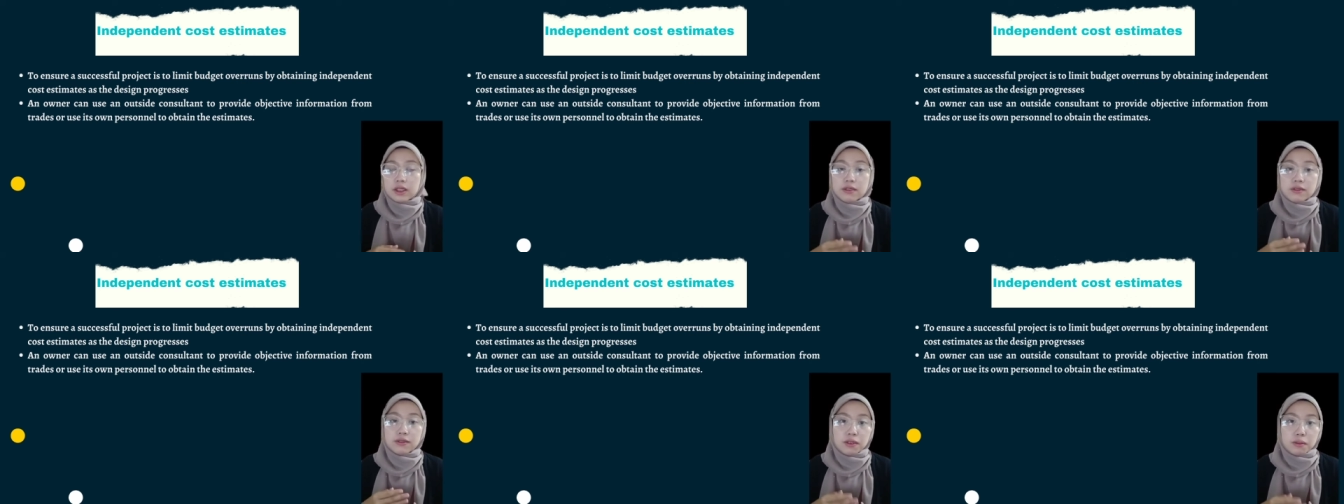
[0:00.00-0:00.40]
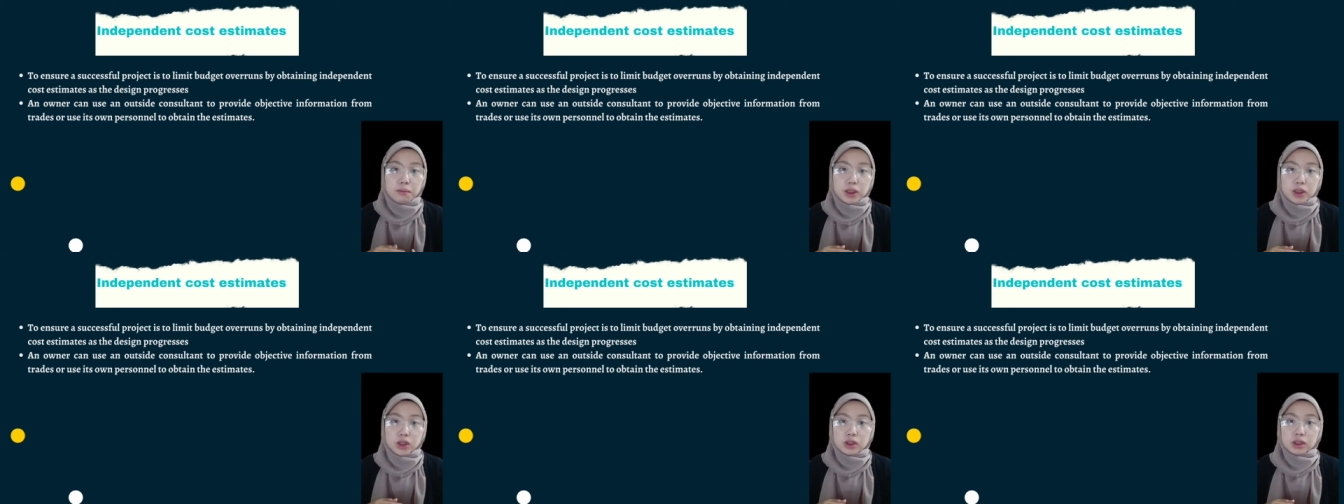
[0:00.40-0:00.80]

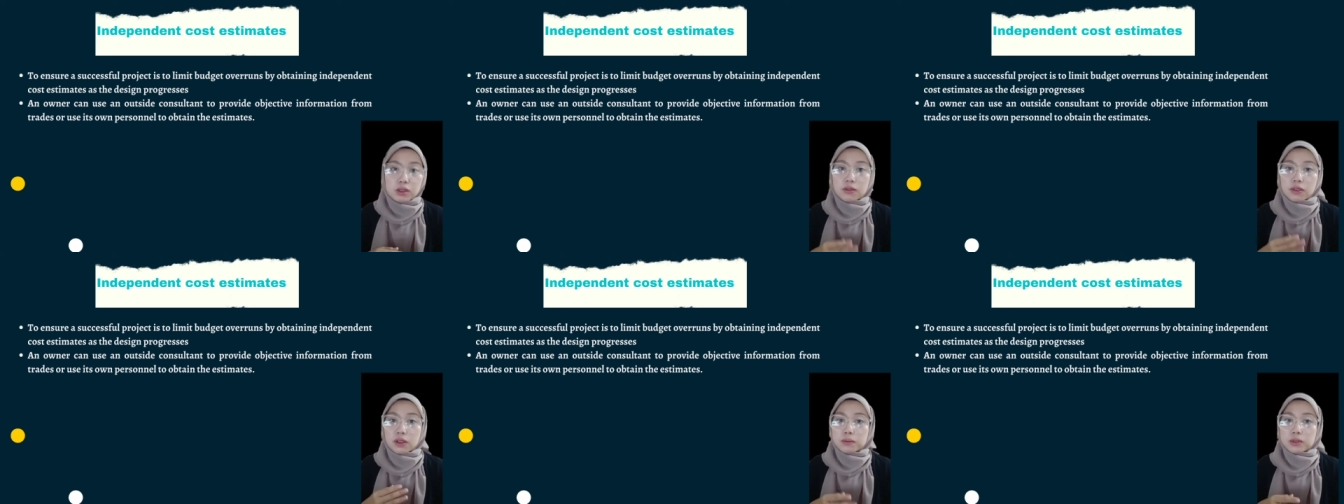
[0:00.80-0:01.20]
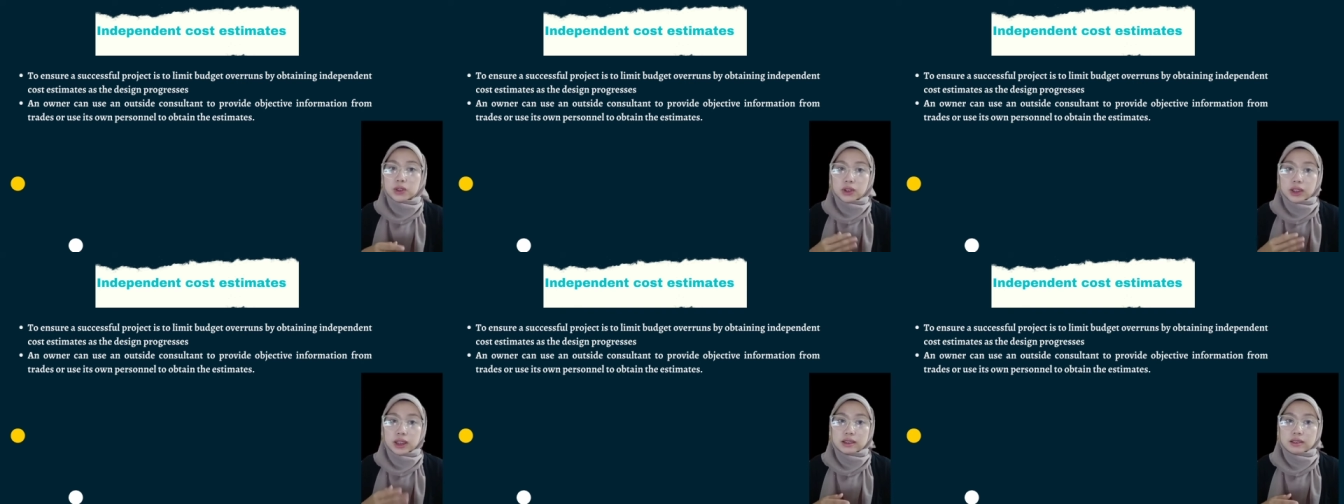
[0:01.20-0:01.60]
information from
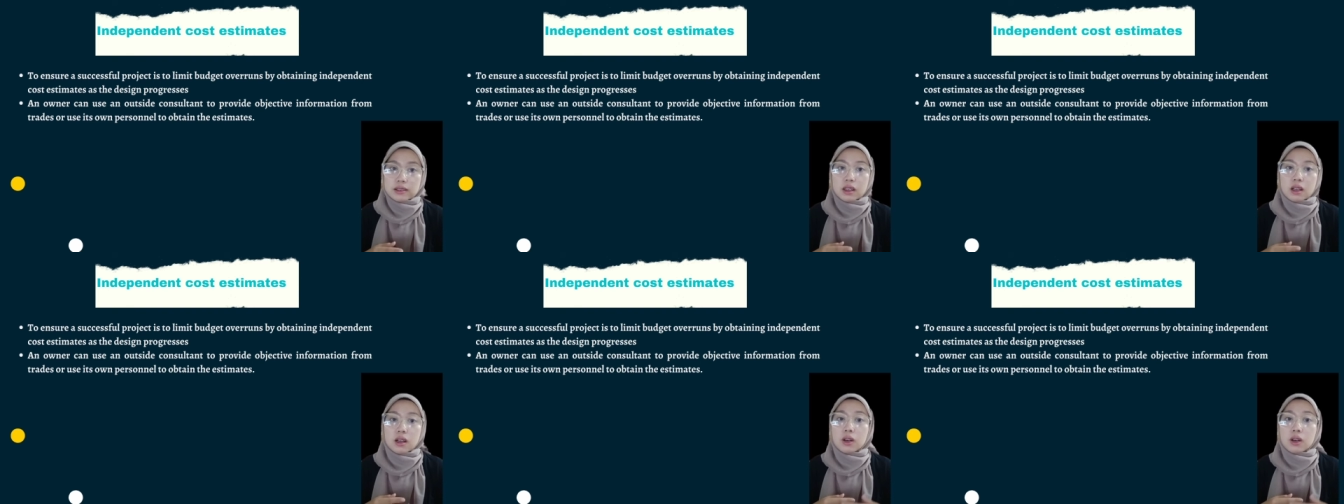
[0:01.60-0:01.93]
trades